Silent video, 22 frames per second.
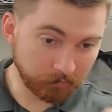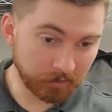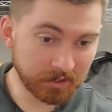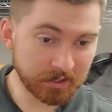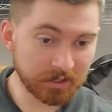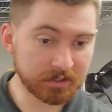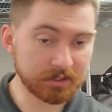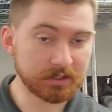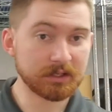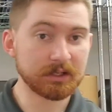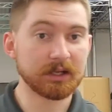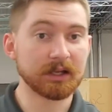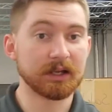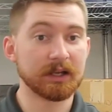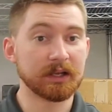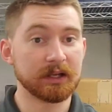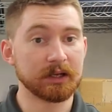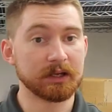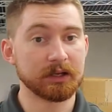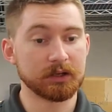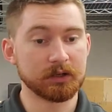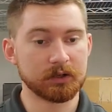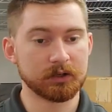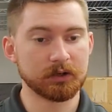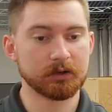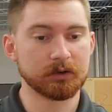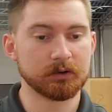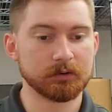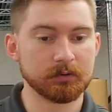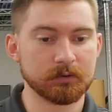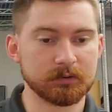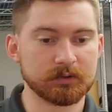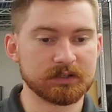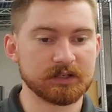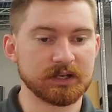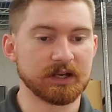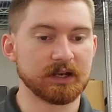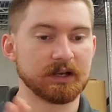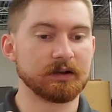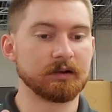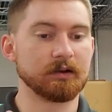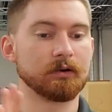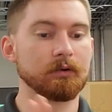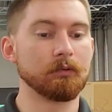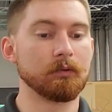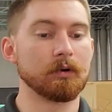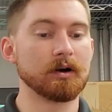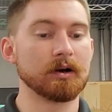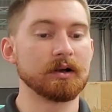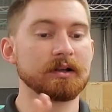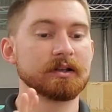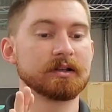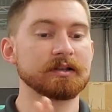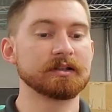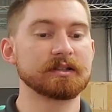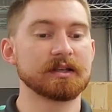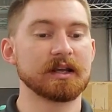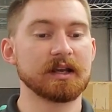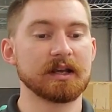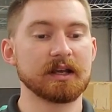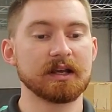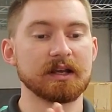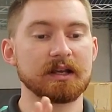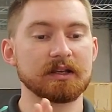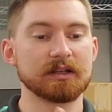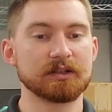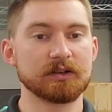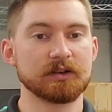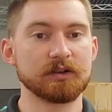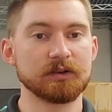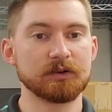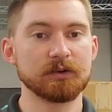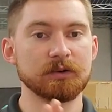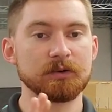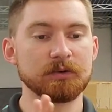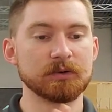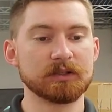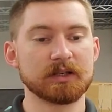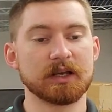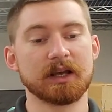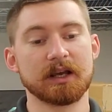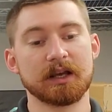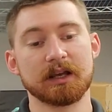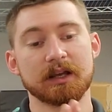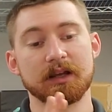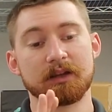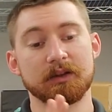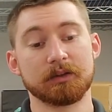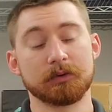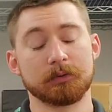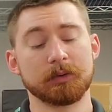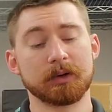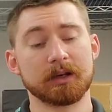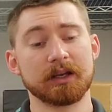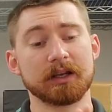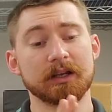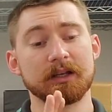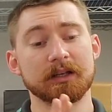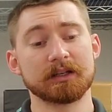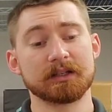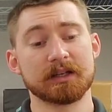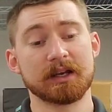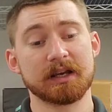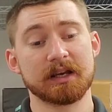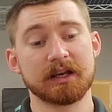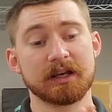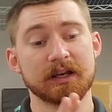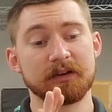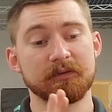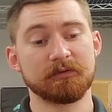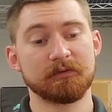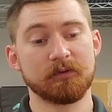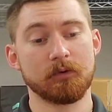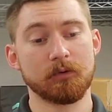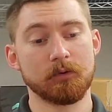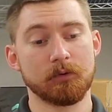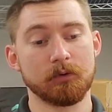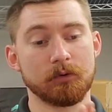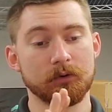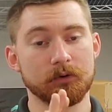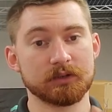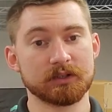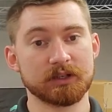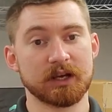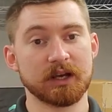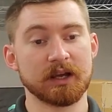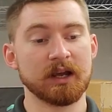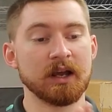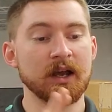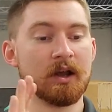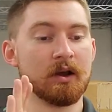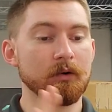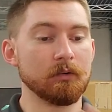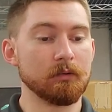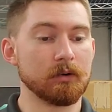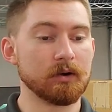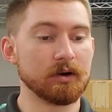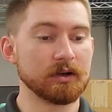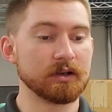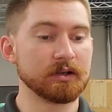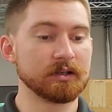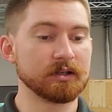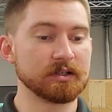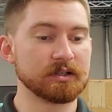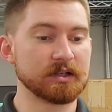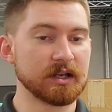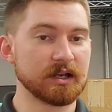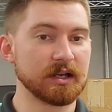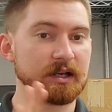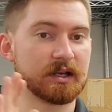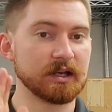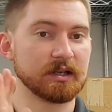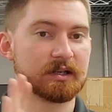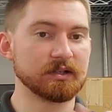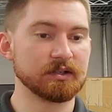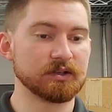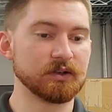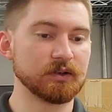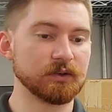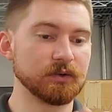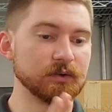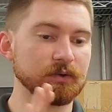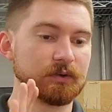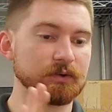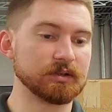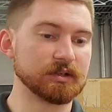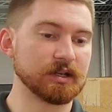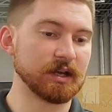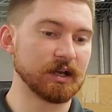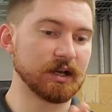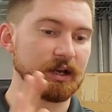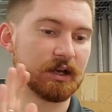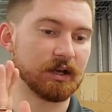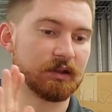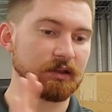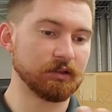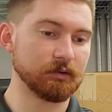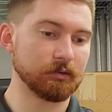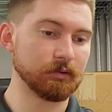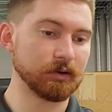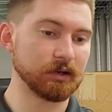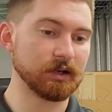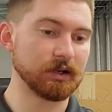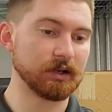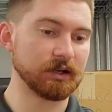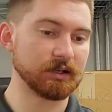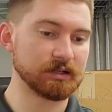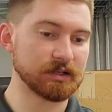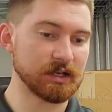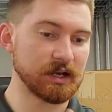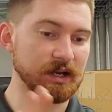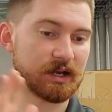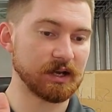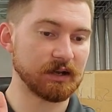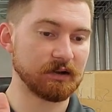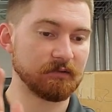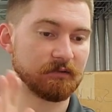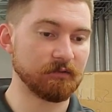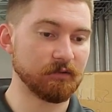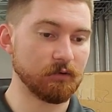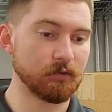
ready and go. Tay. One, tay, two, tay, three, tay, four, tay. One, tay, two, tay, three, tay.